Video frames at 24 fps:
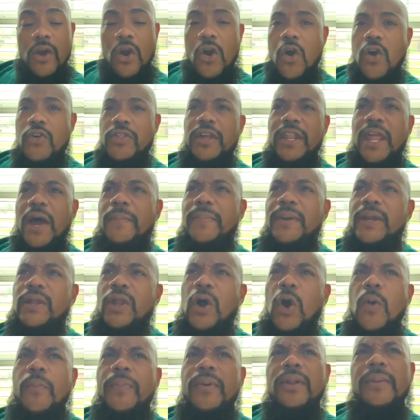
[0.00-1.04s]
or they're not being
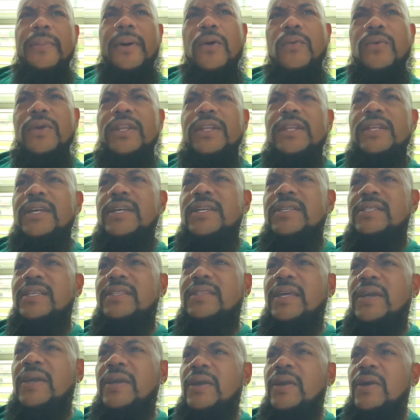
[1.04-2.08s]
open about what it is that
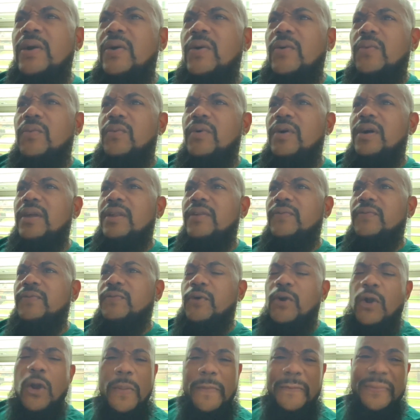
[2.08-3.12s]
they want
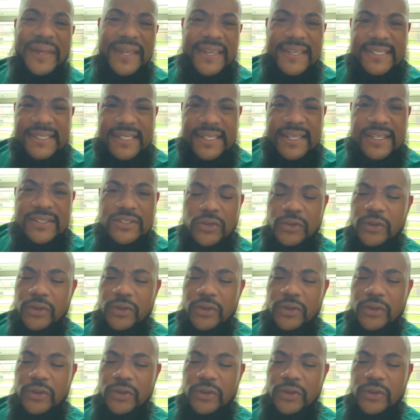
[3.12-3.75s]
for a business,